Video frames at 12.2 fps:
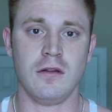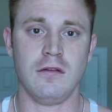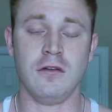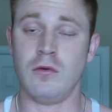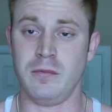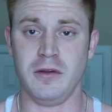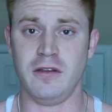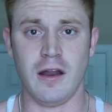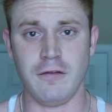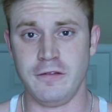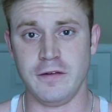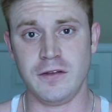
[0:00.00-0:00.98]
Do you wanna be dead
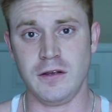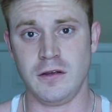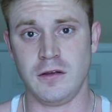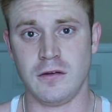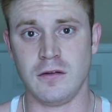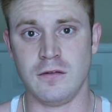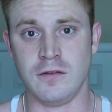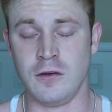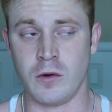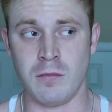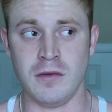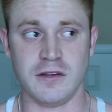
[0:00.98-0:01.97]
at 50? Do you
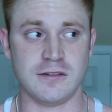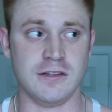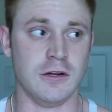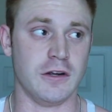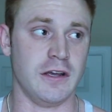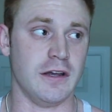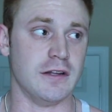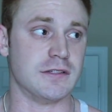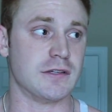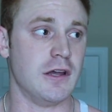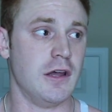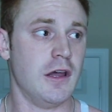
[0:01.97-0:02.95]
wanna miss seeing your
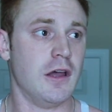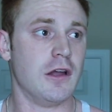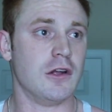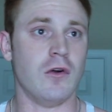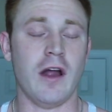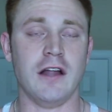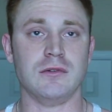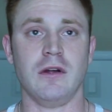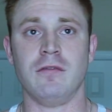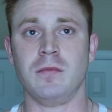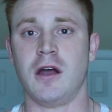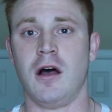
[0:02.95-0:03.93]
kids
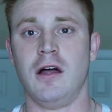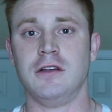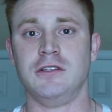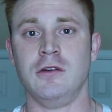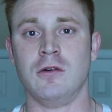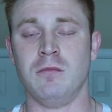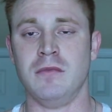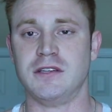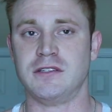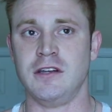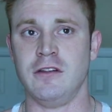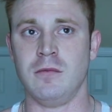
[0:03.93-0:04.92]
graduate from college? Do you wanna
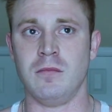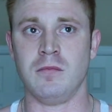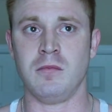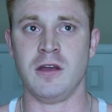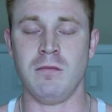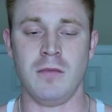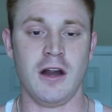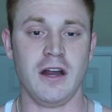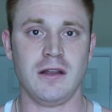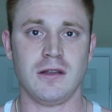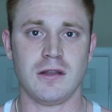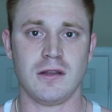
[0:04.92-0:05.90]
miss seeing them get
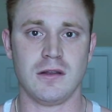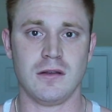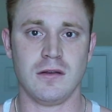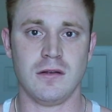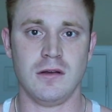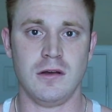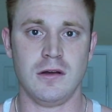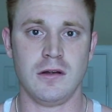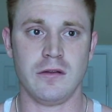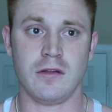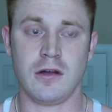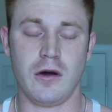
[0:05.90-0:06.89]
married?
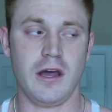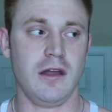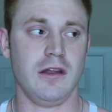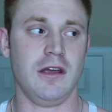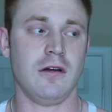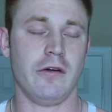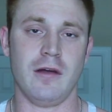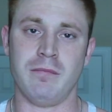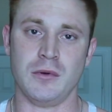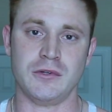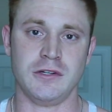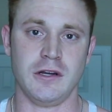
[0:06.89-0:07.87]
Then go ahead, eat all that
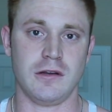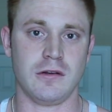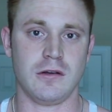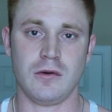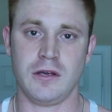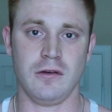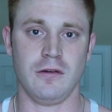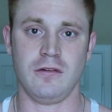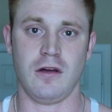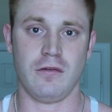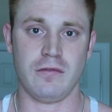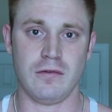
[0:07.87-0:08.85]
bullshit. Go kill
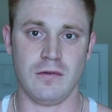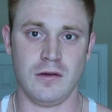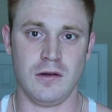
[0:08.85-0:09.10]
yourself.